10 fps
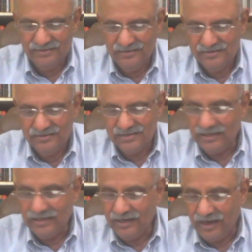
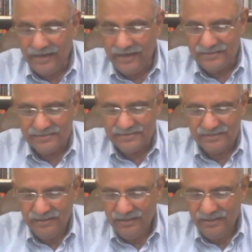certain rights.
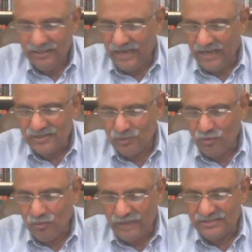It also
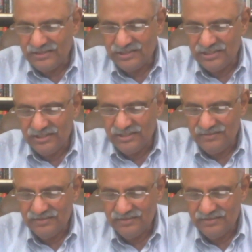requires the citizen